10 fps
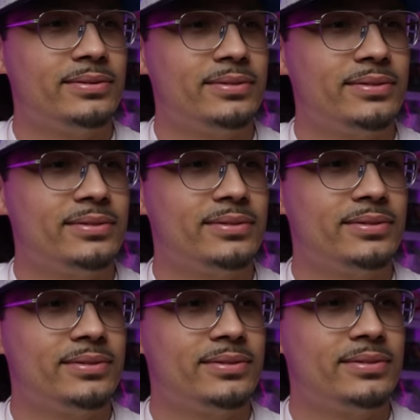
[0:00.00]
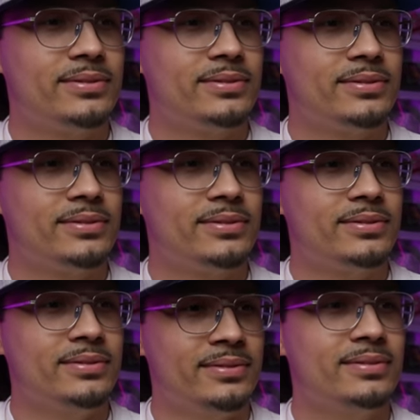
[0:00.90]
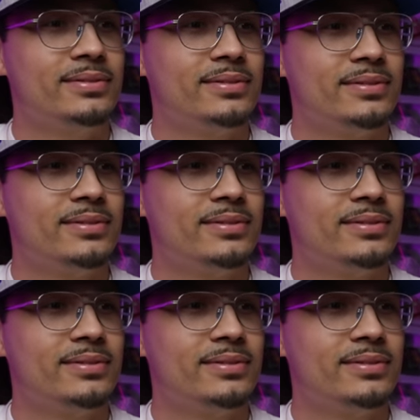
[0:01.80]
The person shown says nothing.